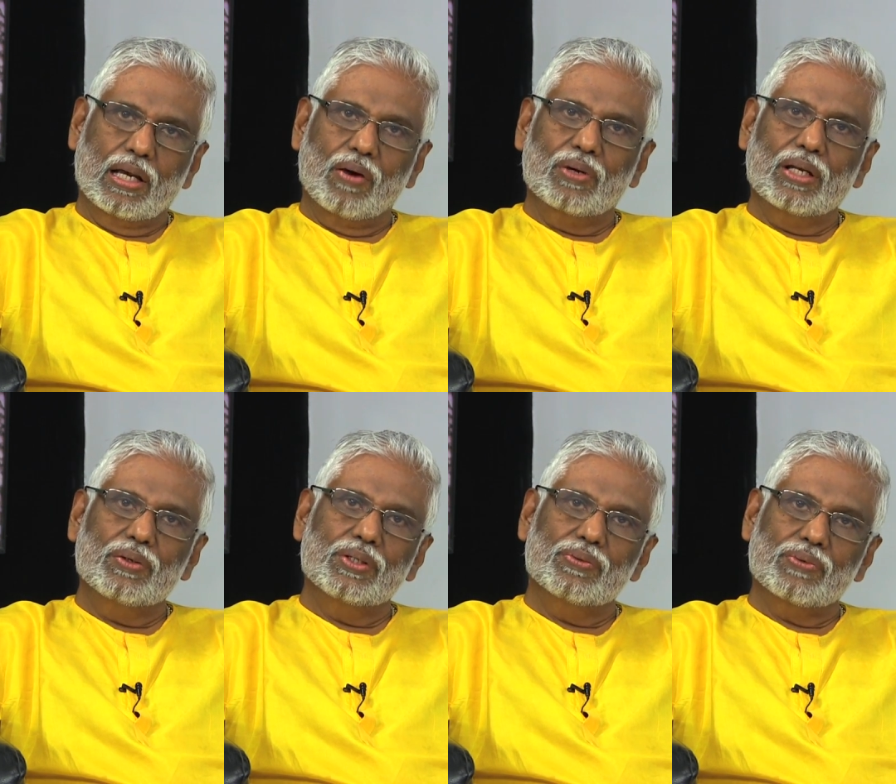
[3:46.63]
How
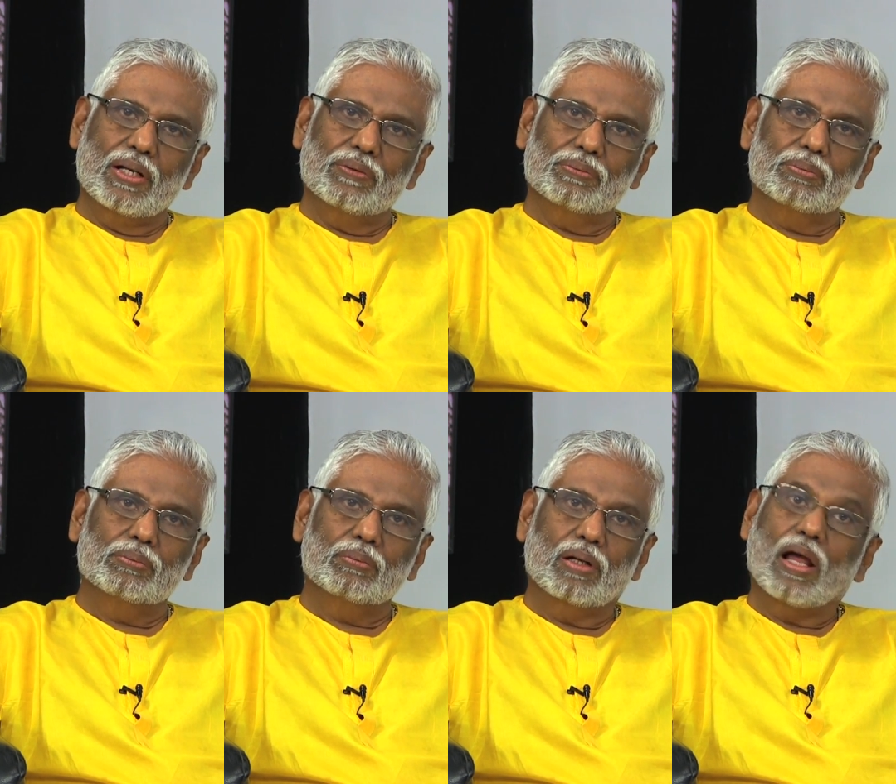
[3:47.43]
can you develop
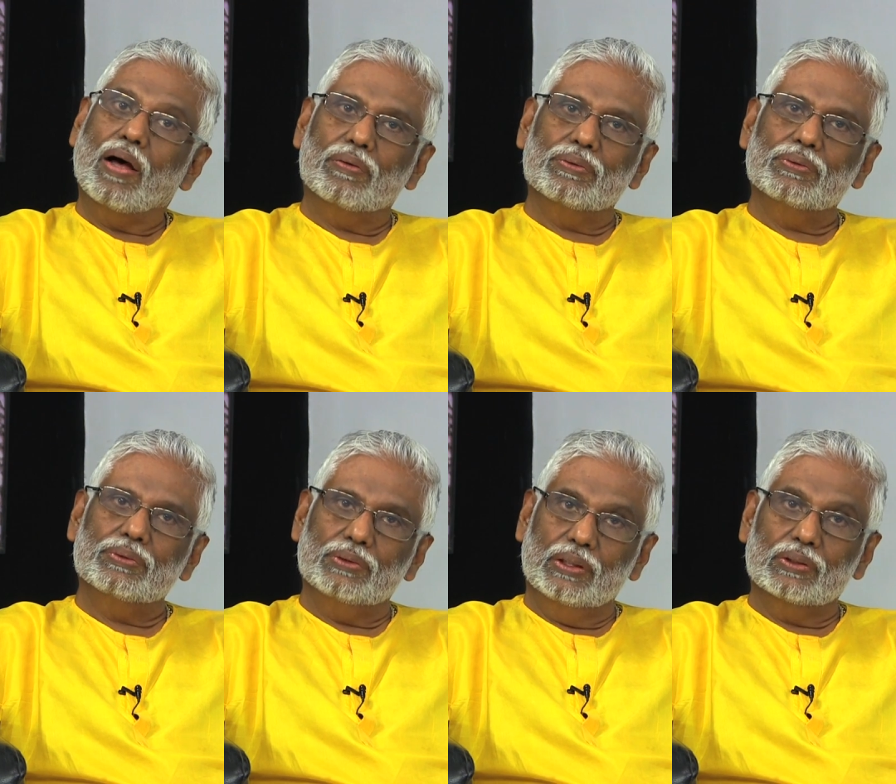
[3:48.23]
love?
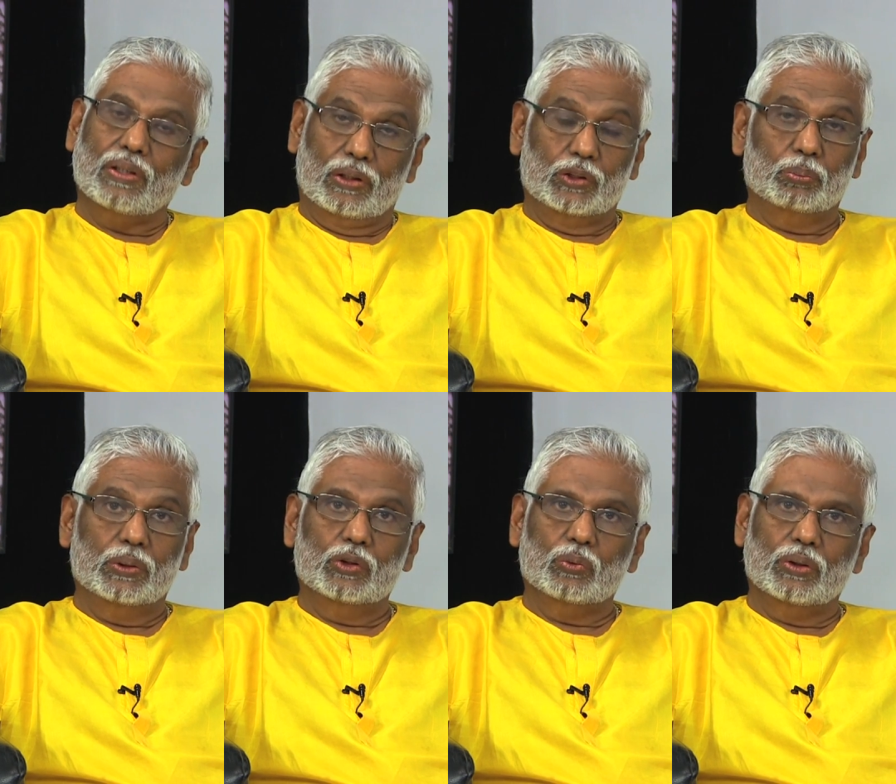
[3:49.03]
These are
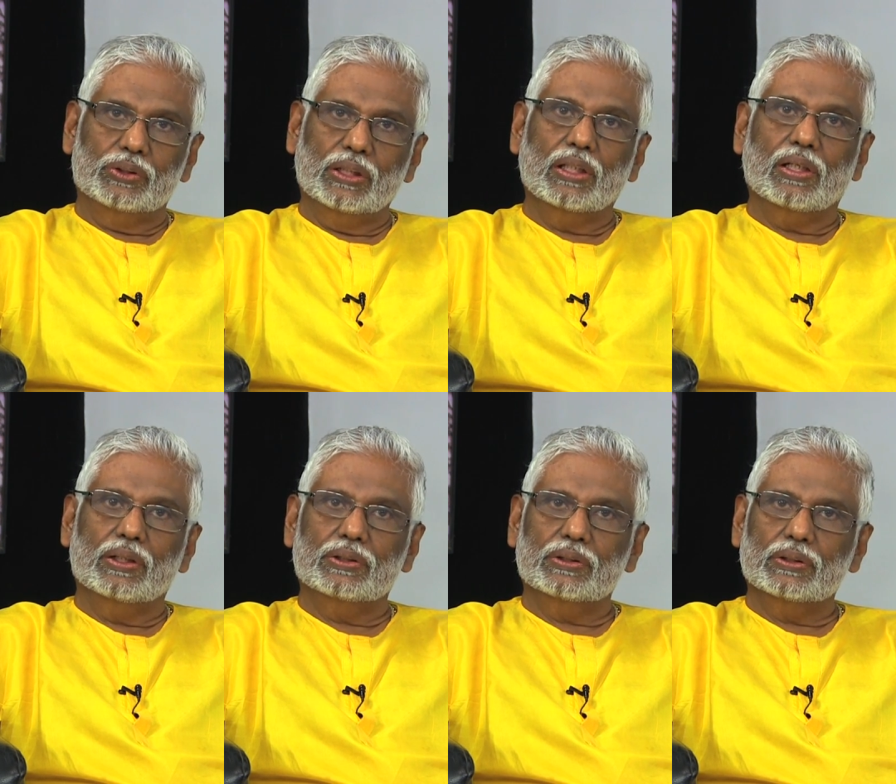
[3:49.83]
spiritual
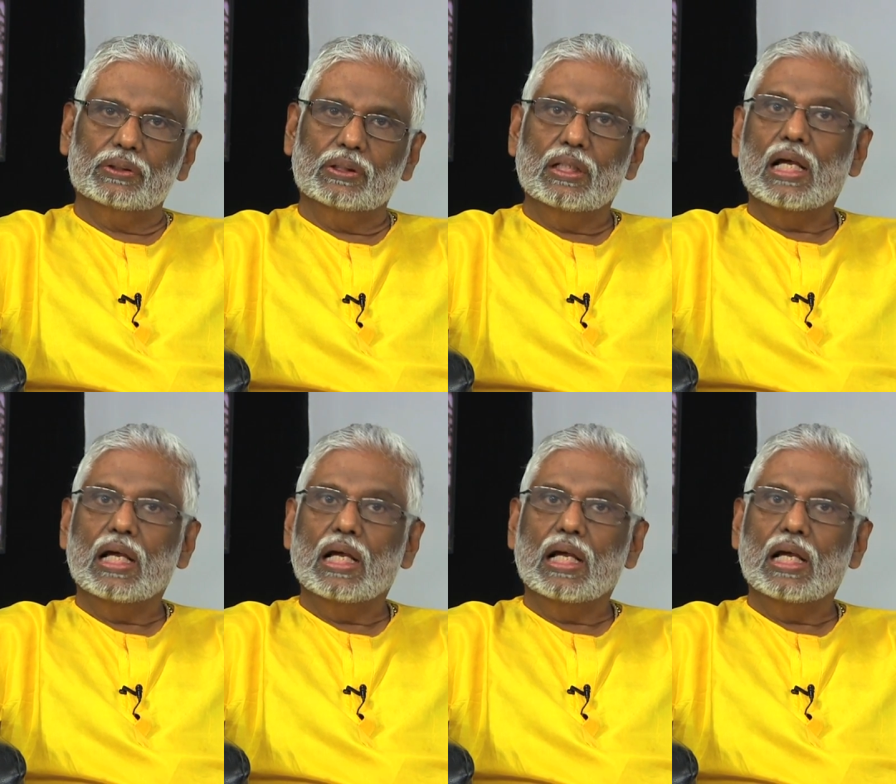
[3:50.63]
secrets.